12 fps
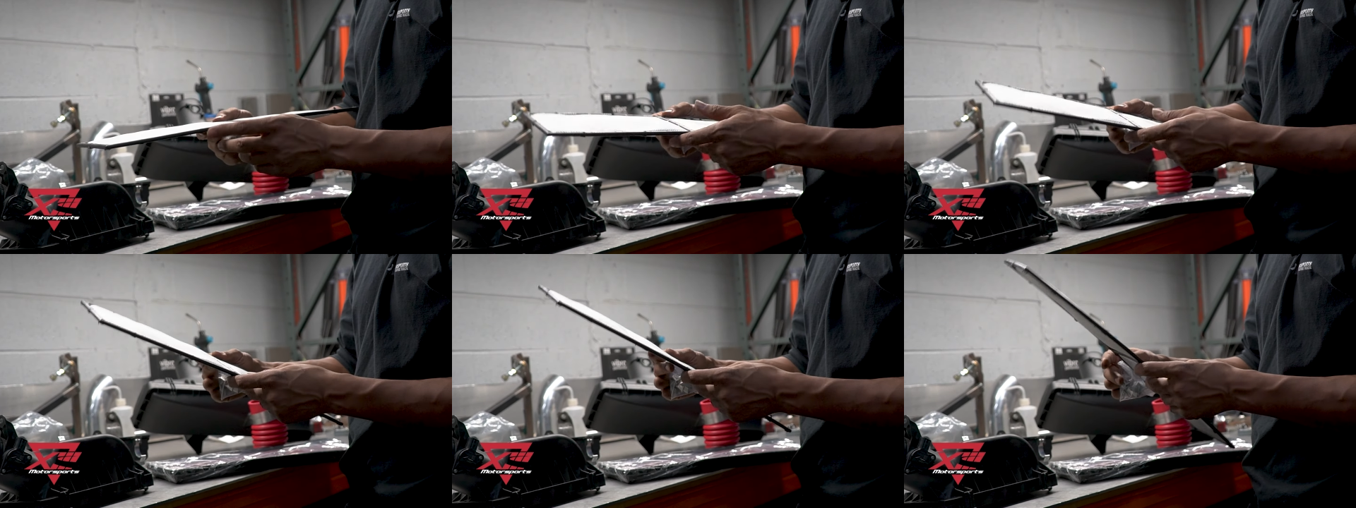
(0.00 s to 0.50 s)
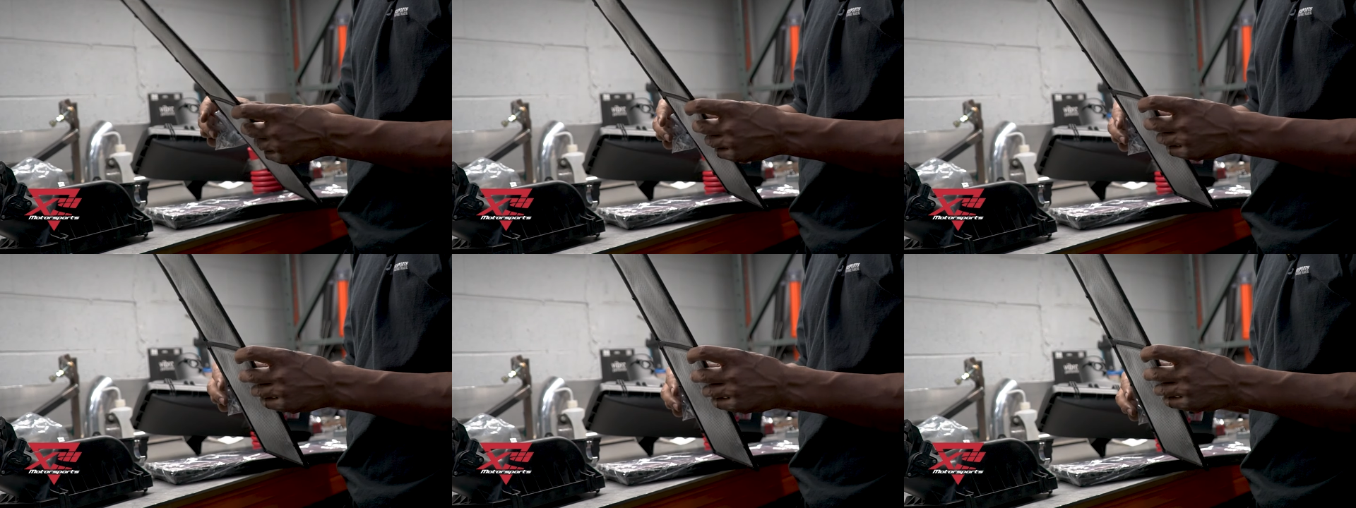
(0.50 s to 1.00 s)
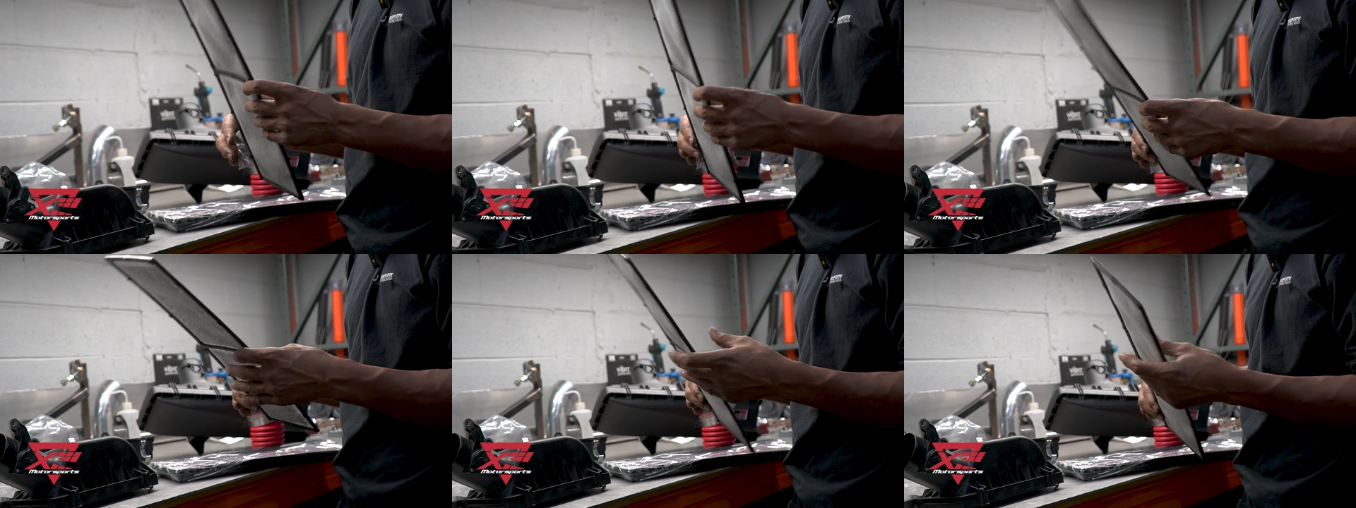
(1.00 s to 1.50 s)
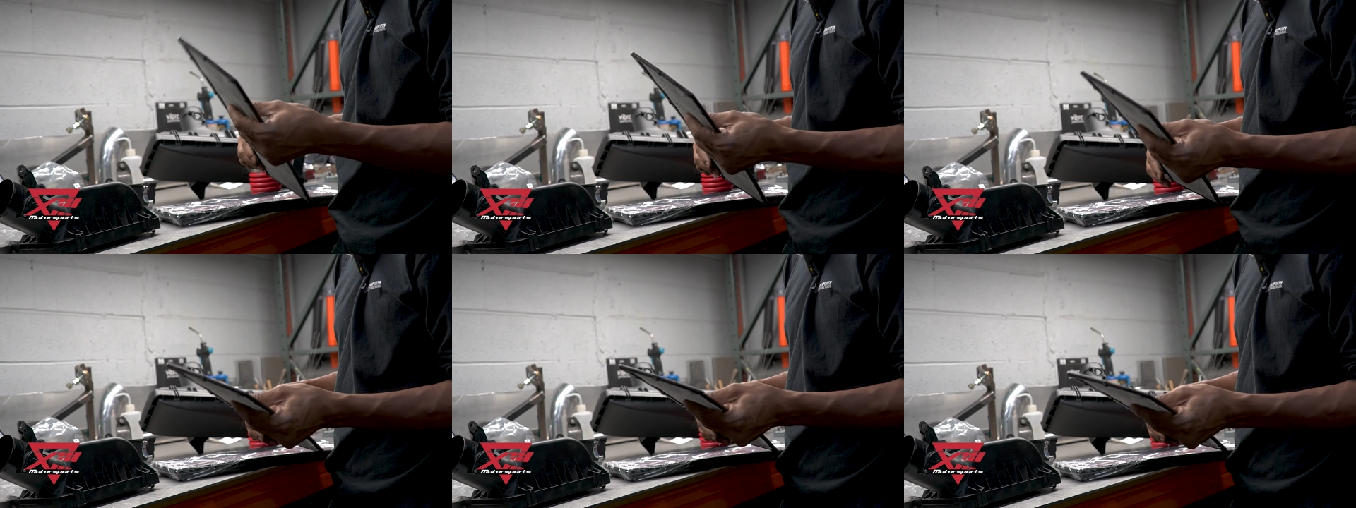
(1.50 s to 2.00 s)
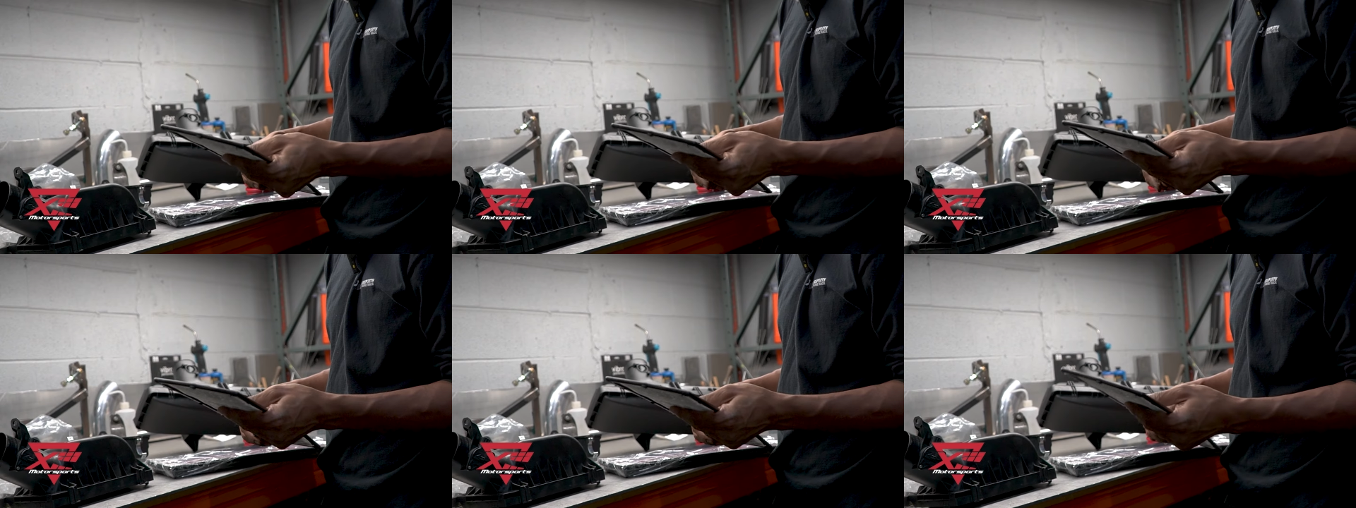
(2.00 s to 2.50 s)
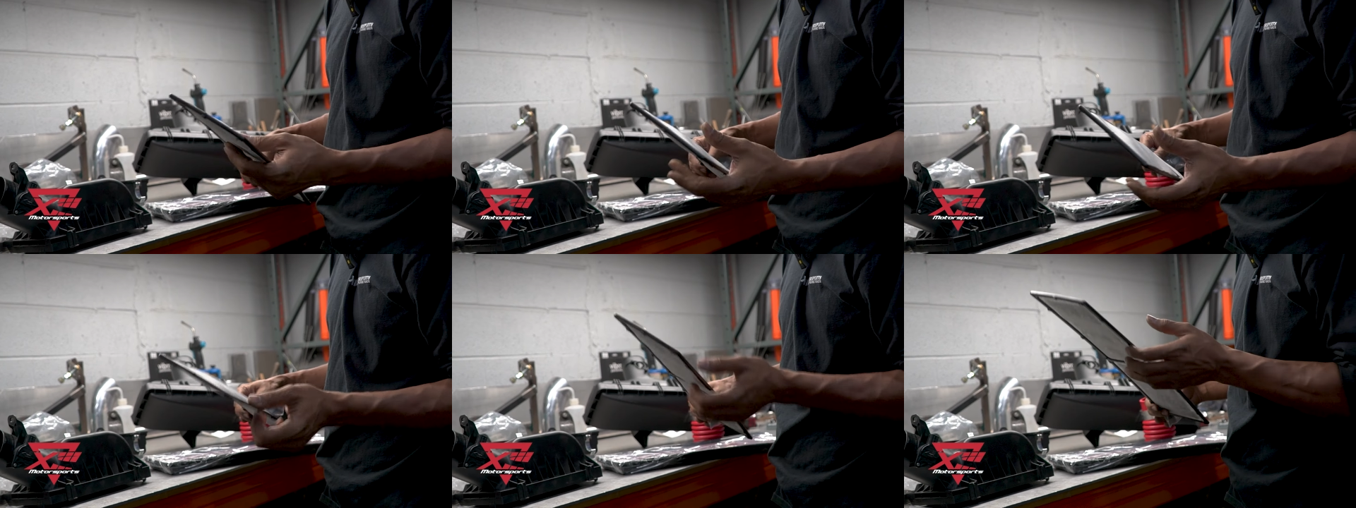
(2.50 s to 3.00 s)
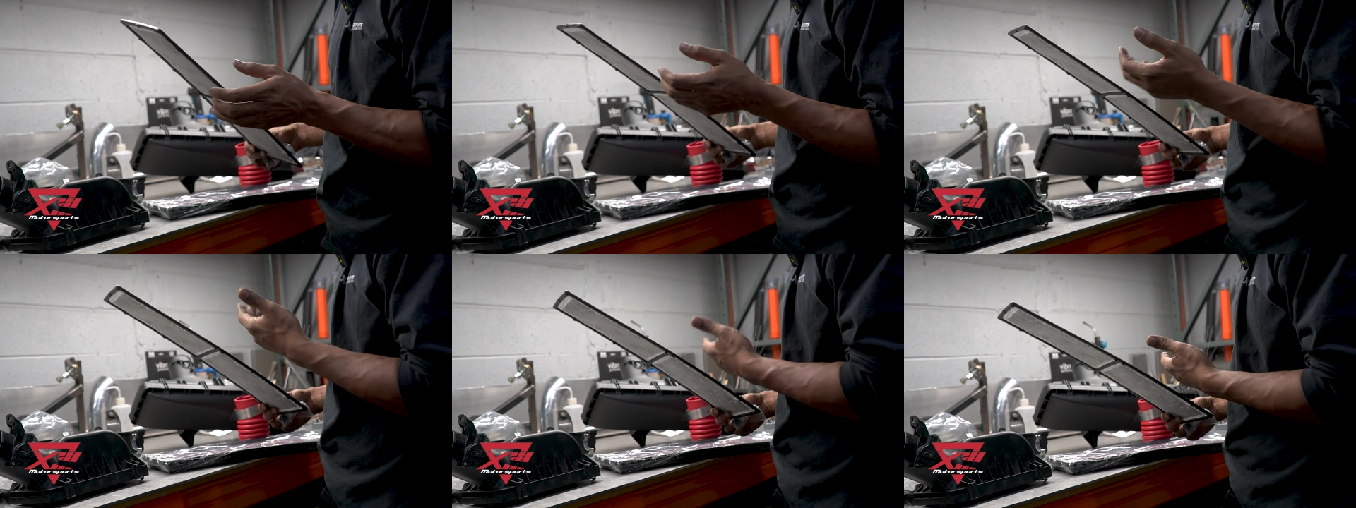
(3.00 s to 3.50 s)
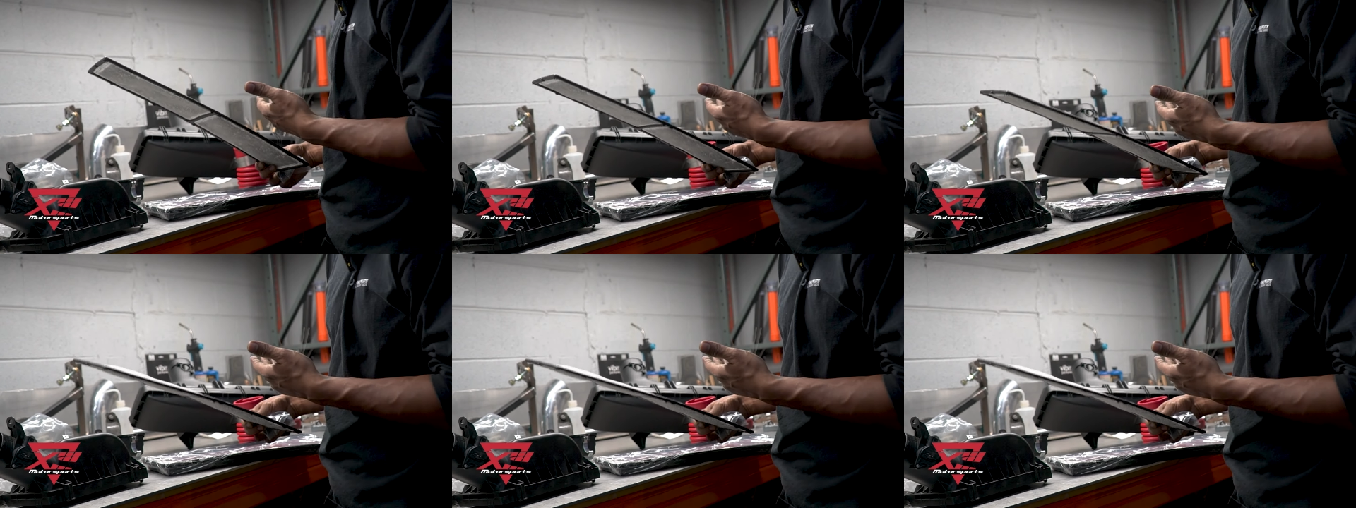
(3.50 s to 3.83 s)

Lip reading: No face is visible, so there are no lips to read.